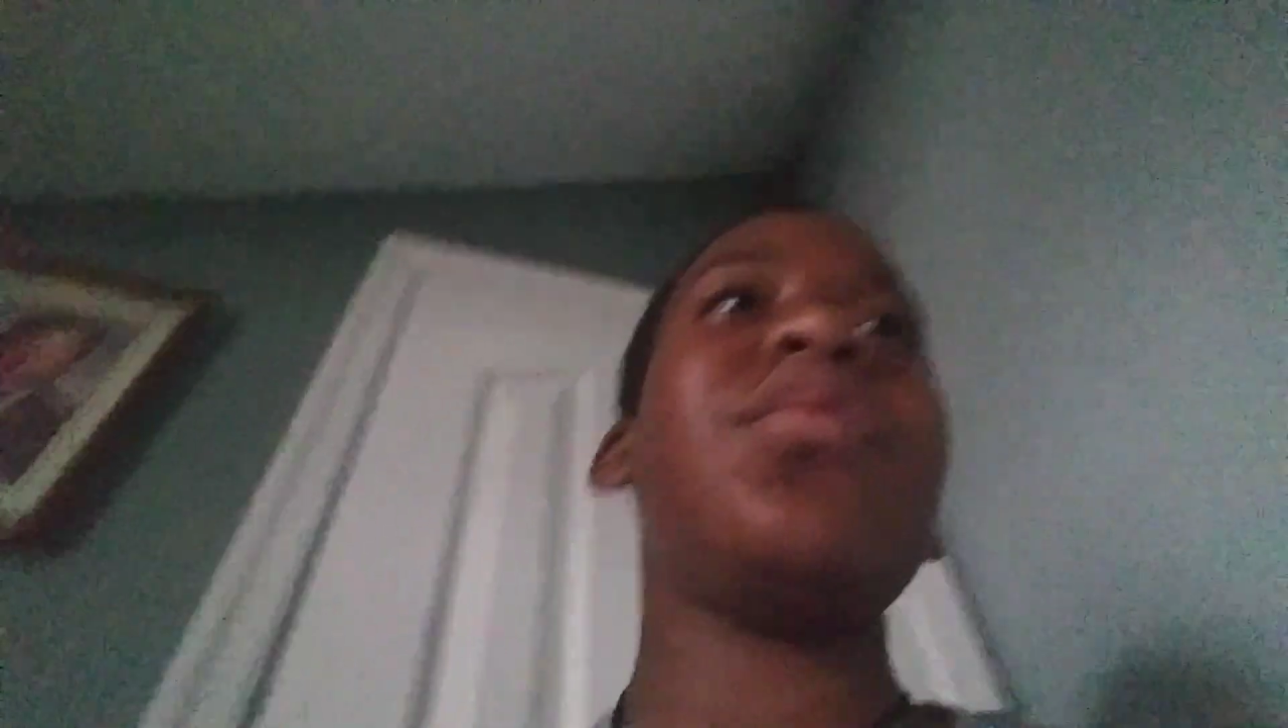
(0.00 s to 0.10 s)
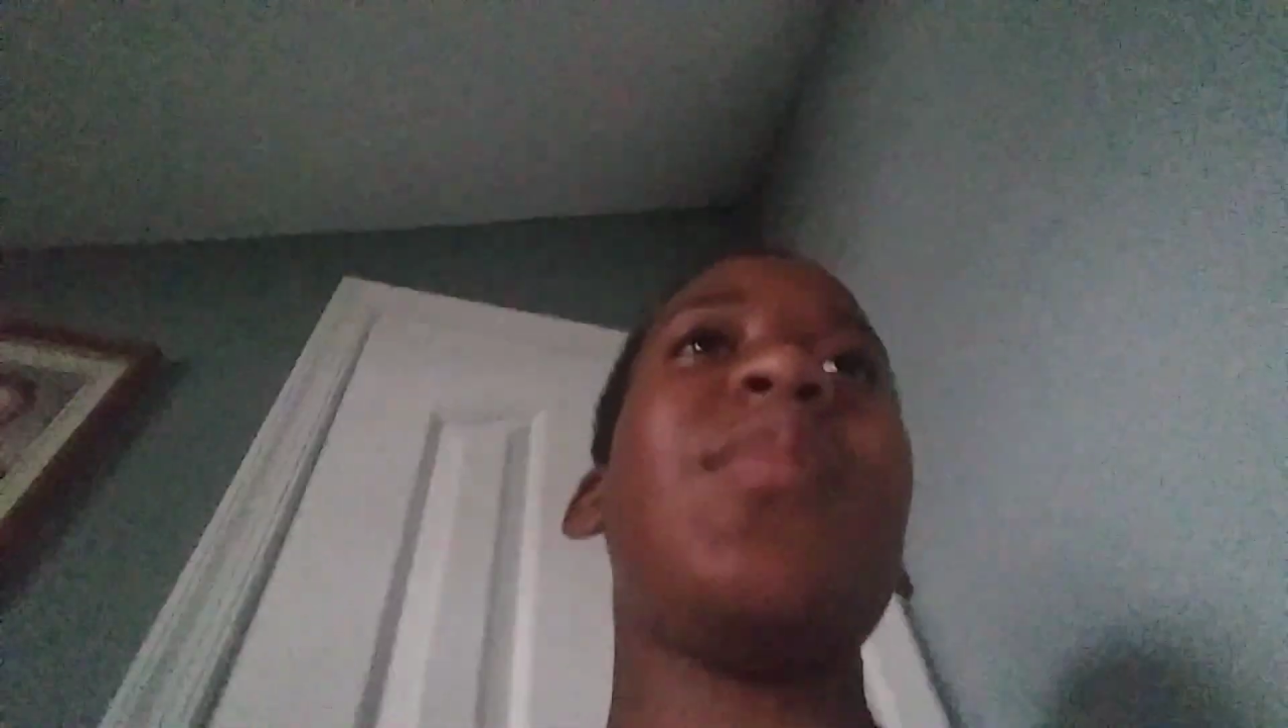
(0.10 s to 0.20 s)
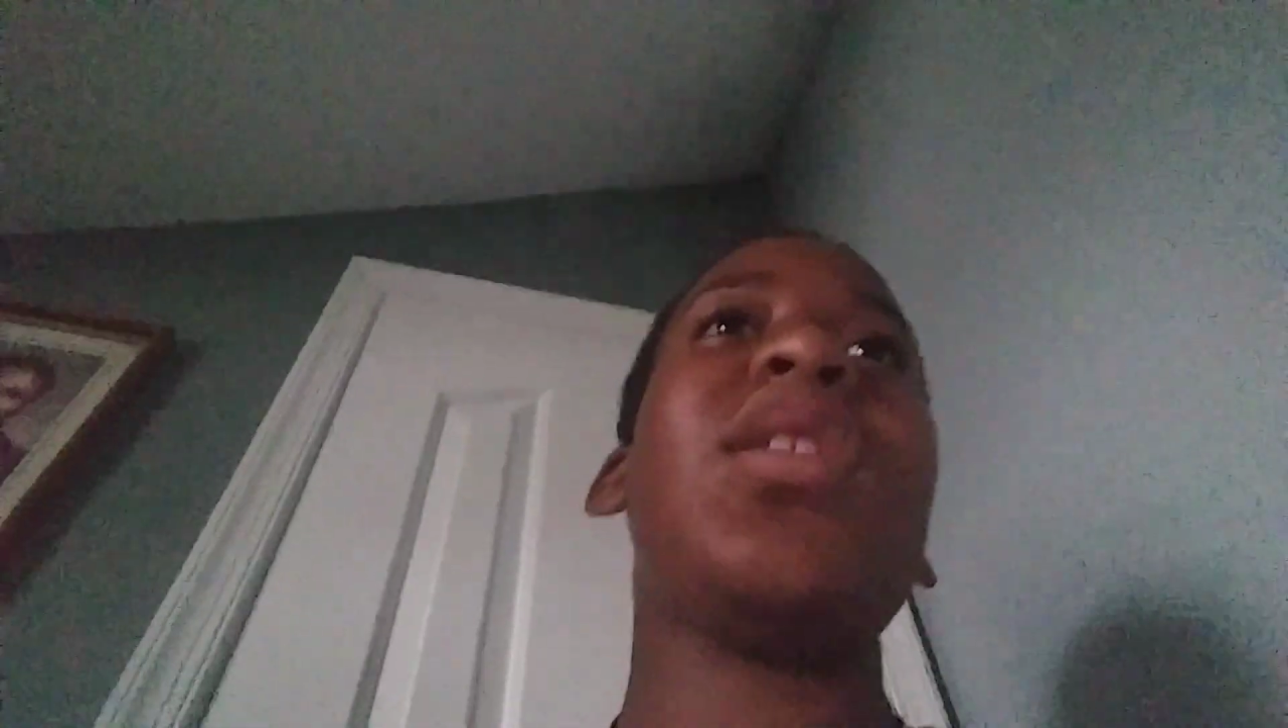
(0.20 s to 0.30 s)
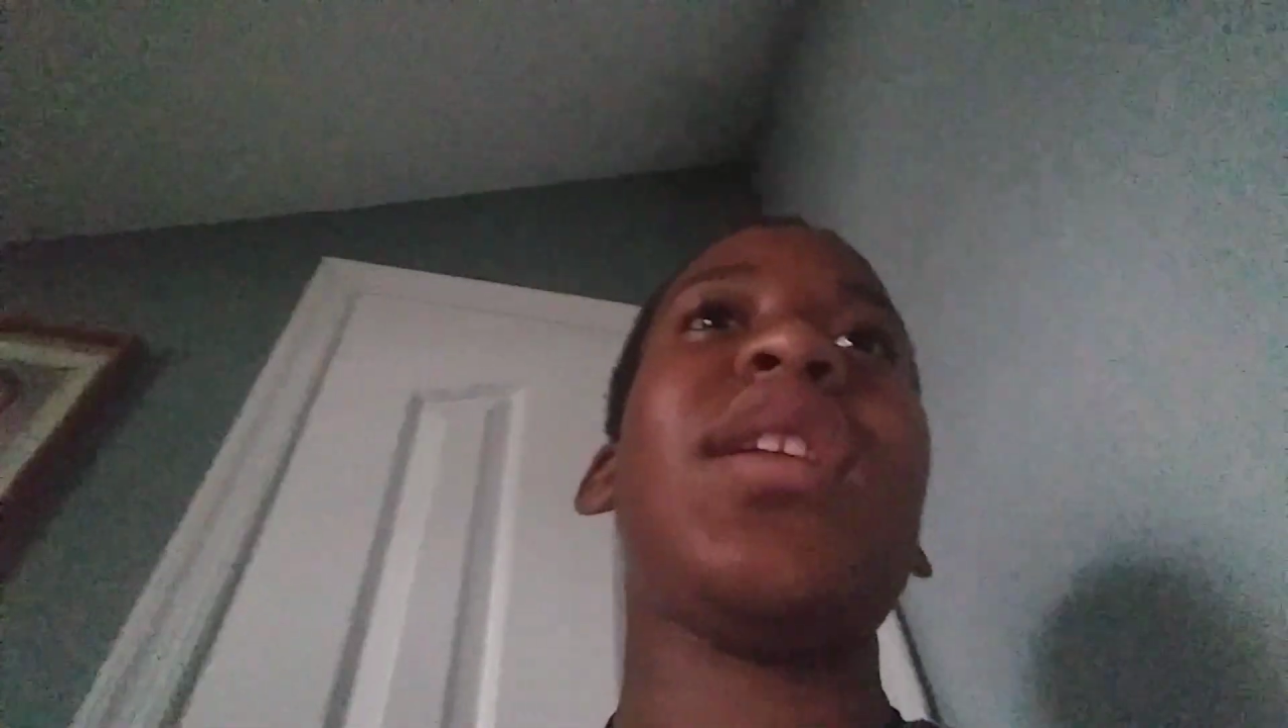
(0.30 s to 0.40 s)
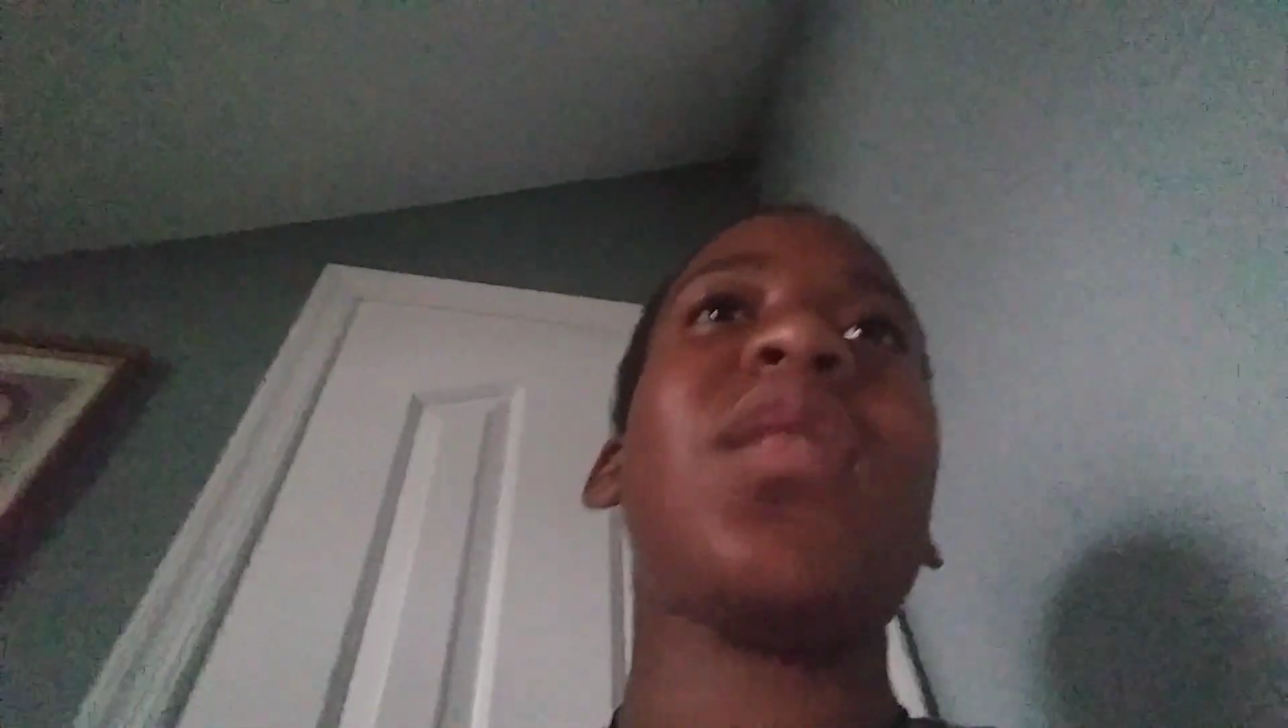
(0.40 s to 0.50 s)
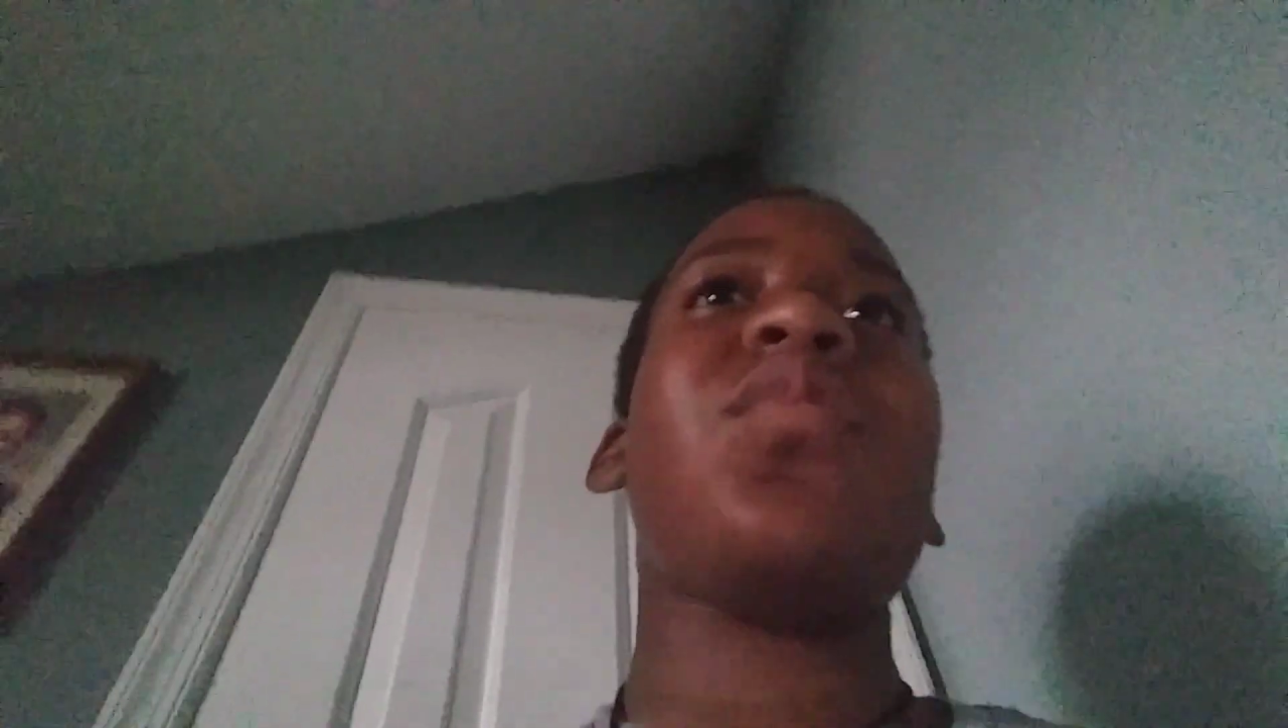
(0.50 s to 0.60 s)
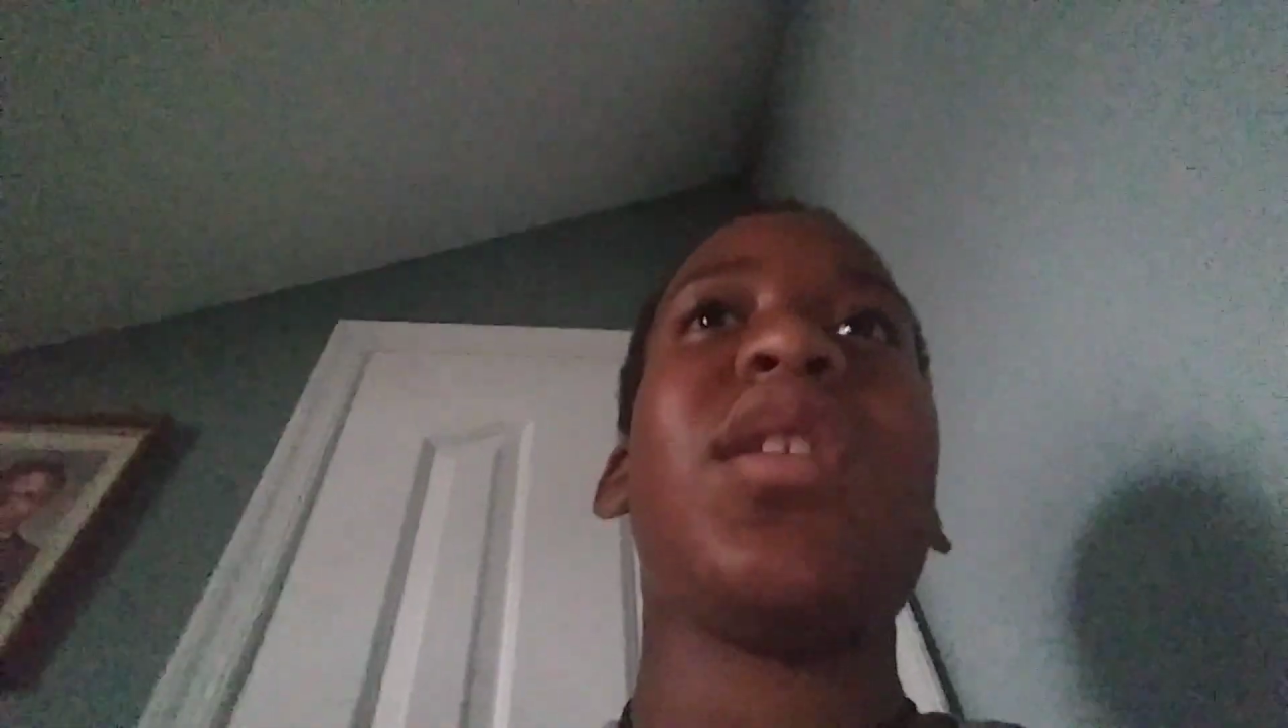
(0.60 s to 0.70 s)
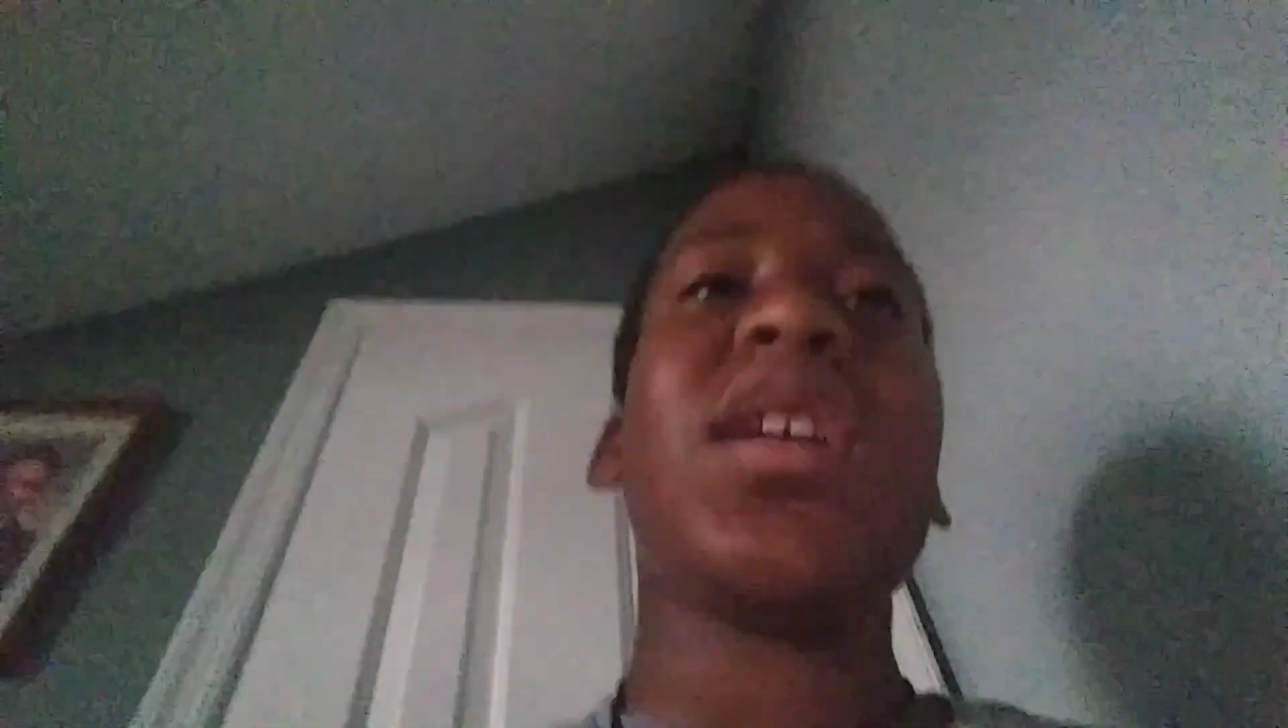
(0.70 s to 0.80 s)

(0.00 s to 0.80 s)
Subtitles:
my lycanroc